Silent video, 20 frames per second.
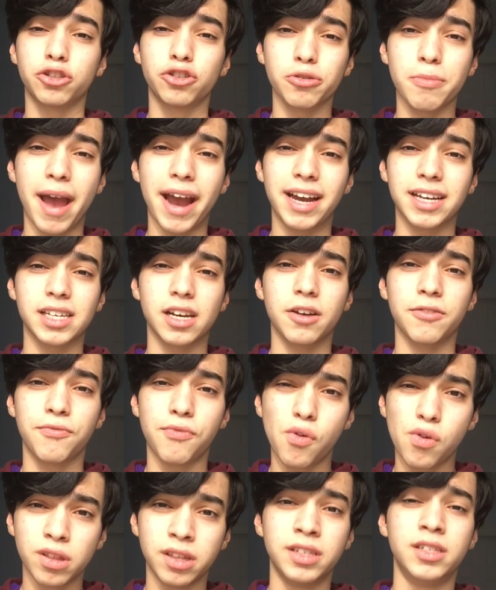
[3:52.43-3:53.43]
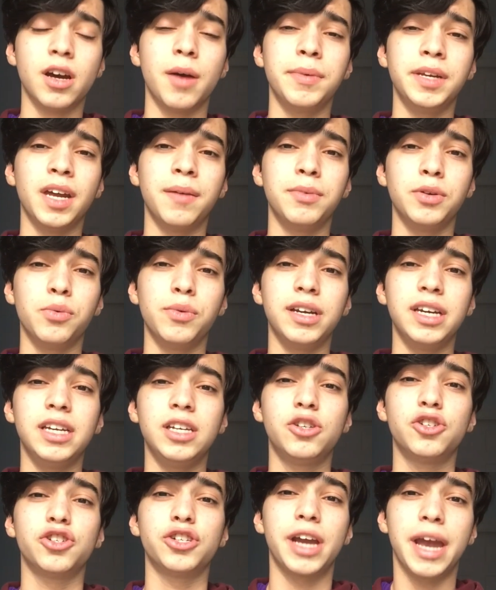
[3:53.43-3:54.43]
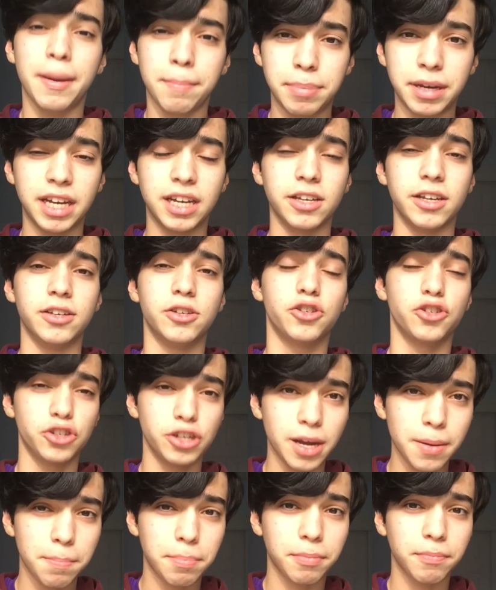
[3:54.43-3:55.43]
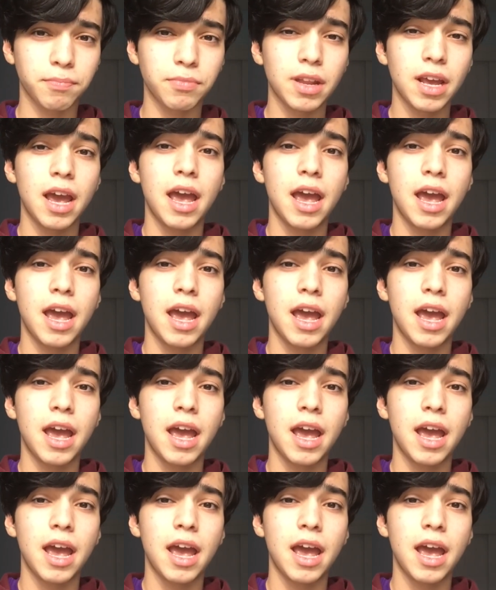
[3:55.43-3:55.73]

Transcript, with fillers: Drew McIntyre for the WWE Championship?